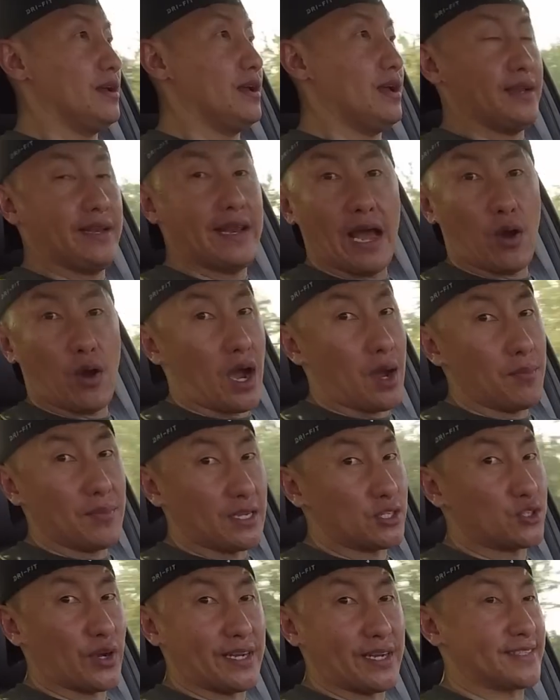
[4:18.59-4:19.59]
Now, I'm
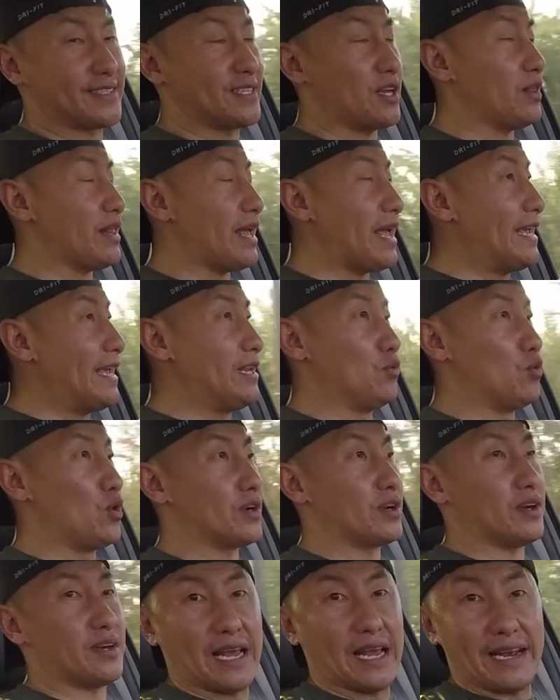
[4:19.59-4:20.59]
not trying to sell
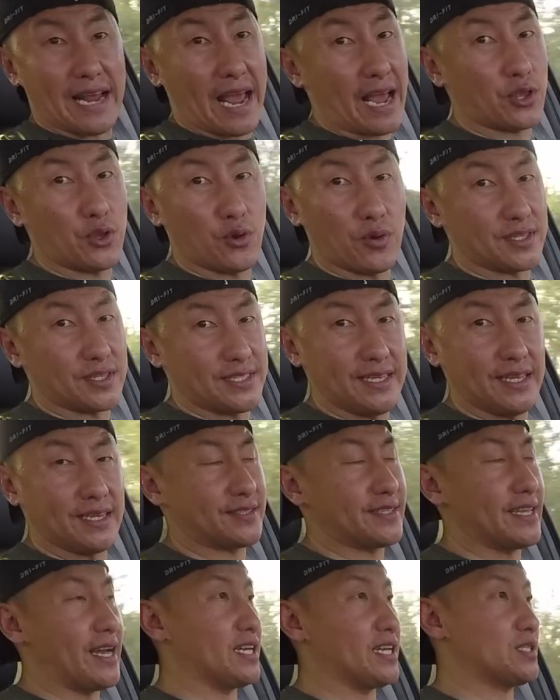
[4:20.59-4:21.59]
anyone on an Acura
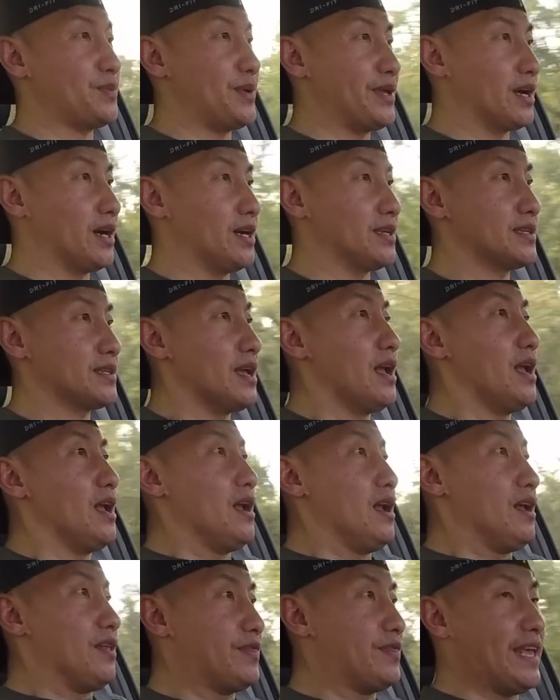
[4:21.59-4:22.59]
TSX because
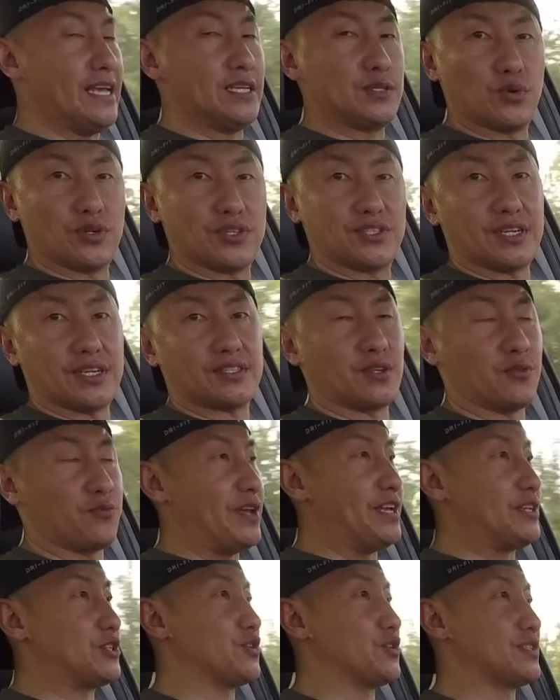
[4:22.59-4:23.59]
these were just the
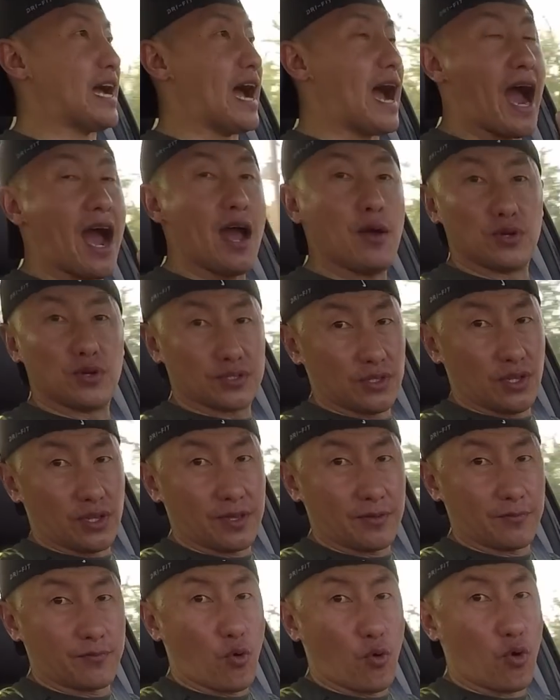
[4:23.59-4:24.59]
features I was
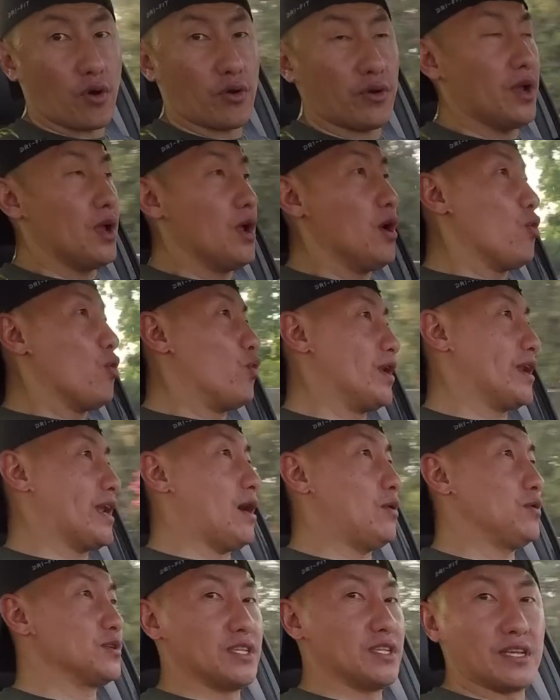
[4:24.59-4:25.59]
looking for when
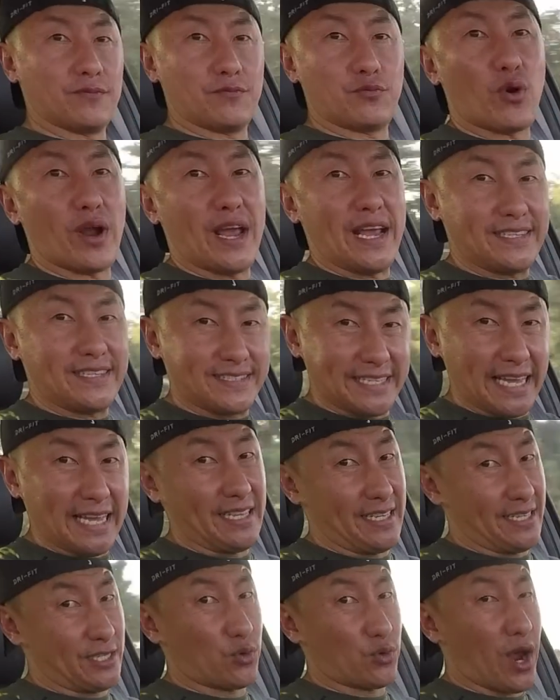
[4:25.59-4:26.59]
I was looking for a
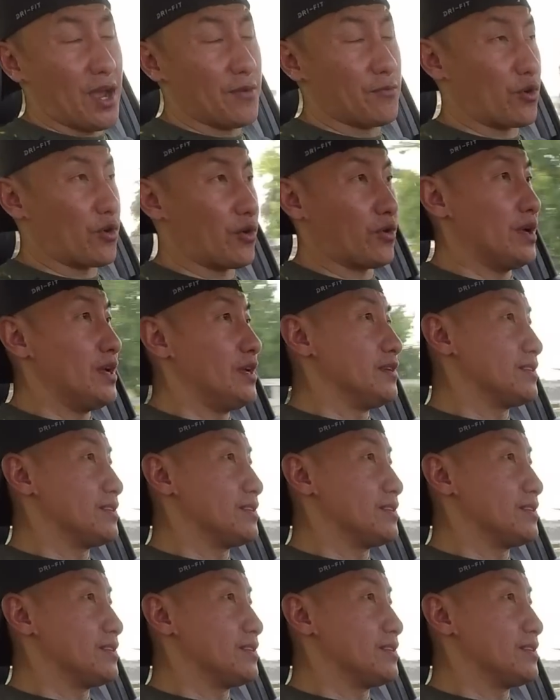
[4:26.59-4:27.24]
daily driver.